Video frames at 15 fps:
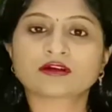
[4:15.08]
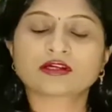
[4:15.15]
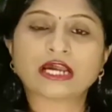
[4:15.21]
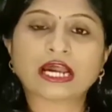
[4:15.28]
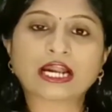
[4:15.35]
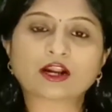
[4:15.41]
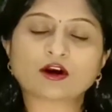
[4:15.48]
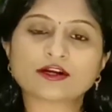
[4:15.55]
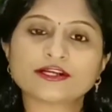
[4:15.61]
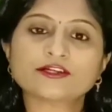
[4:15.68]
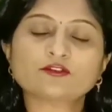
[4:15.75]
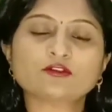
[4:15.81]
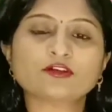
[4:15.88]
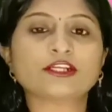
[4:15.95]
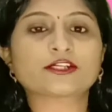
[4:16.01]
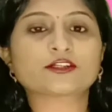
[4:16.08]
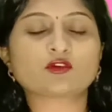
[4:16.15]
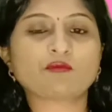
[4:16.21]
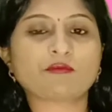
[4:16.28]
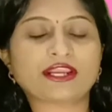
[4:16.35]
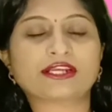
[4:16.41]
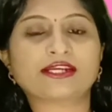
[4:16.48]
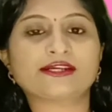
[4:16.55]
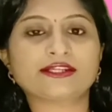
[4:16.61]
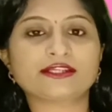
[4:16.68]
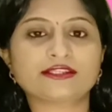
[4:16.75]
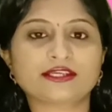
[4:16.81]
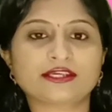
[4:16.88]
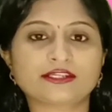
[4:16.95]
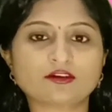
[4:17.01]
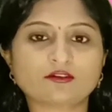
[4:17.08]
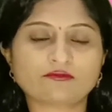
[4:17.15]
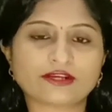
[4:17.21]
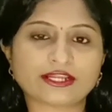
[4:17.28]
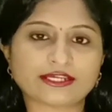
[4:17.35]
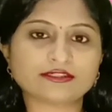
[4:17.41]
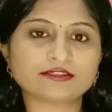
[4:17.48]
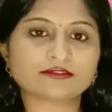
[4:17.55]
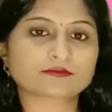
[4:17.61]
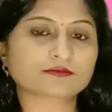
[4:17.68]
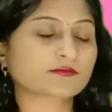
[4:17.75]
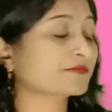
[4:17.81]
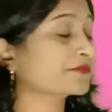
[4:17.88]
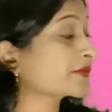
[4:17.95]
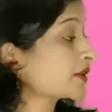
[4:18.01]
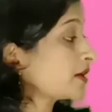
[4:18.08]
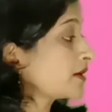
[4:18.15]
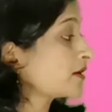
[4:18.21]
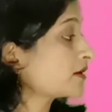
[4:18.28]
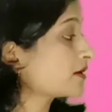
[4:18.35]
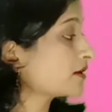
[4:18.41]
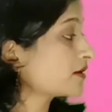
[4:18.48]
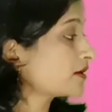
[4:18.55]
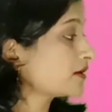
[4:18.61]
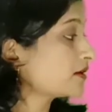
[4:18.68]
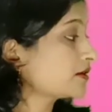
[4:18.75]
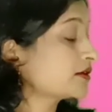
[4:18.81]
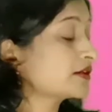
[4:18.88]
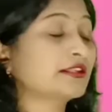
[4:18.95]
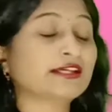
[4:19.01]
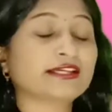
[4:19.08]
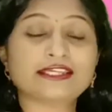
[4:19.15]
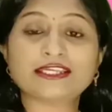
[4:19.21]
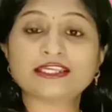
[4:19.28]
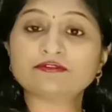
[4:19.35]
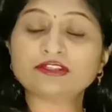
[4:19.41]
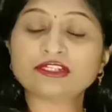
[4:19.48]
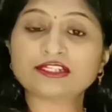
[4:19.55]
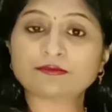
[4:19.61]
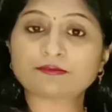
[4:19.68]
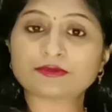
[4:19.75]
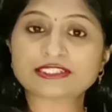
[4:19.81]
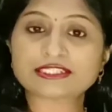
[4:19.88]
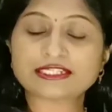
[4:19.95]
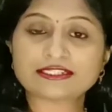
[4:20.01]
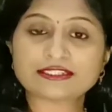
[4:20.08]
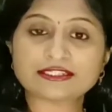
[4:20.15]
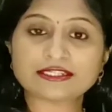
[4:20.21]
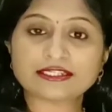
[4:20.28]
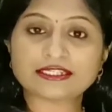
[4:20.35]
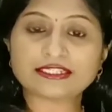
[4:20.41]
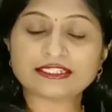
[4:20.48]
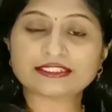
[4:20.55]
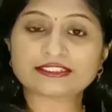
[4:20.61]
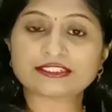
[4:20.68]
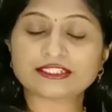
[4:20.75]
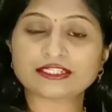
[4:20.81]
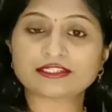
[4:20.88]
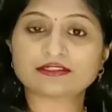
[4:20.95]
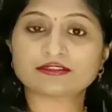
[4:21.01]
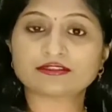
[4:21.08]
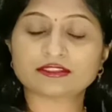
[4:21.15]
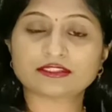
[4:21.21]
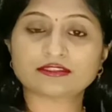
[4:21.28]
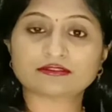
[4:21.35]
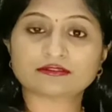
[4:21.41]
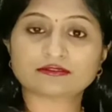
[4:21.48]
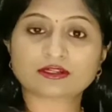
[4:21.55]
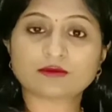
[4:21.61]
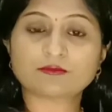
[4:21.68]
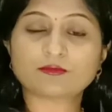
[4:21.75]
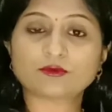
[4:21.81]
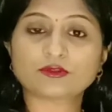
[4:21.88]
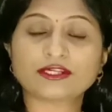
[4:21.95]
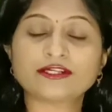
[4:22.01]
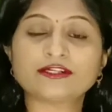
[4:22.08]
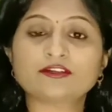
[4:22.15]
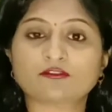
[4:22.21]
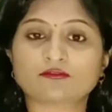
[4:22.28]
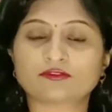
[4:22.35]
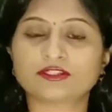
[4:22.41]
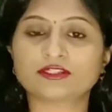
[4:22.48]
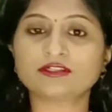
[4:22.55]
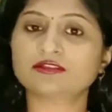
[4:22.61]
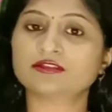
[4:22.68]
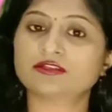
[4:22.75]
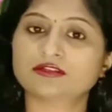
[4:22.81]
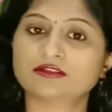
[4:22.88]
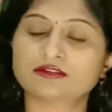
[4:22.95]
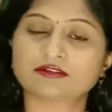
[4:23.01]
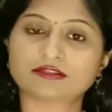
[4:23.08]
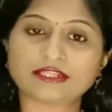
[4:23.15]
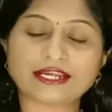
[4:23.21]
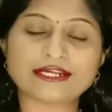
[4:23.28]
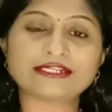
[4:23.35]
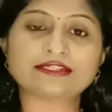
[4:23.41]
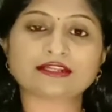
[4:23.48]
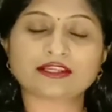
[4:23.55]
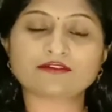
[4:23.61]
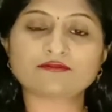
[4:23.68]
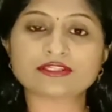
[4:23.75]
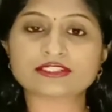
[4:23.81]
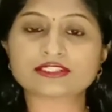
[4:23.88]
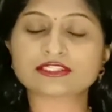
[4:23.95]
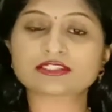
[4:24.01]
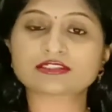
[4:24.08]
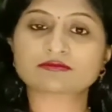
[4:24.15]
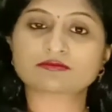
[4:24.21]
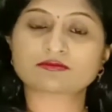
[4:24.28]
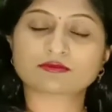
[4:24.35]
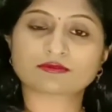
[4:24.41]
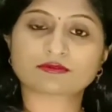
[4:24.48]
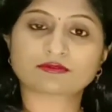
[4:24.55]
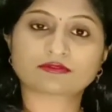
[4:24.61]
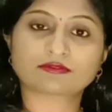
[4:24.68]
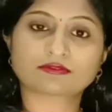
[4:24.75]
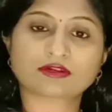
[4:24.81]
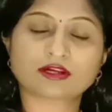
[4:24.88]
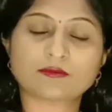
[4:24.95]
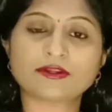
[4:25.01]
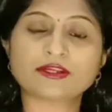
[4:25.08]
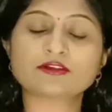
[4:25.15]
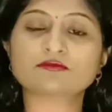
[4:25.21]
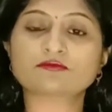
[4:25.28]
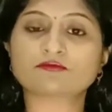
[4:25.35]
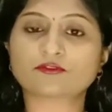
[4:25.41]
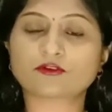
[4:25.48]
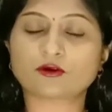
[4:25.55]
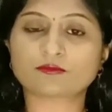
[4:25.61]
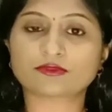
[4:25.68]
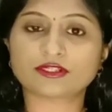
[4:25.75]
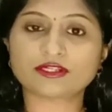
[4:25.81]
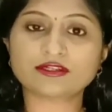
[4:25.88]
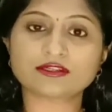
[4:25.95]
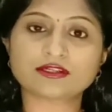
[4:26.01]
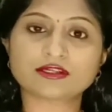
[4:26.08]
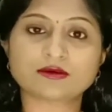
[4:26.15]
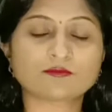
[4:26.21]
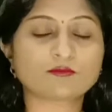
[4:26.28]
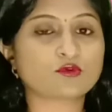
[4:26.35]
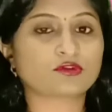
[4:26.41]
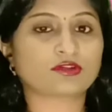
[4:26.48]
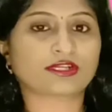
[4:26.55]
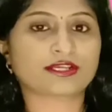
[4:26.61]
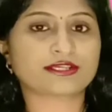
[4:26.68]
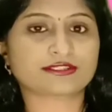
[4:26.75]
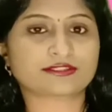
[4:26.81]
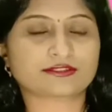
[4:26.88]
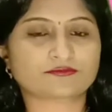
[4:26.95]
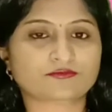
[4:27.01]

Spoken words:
According to electromagnetic theory of light, the E will represent the electric component of the light ray which is coming from the polarizer.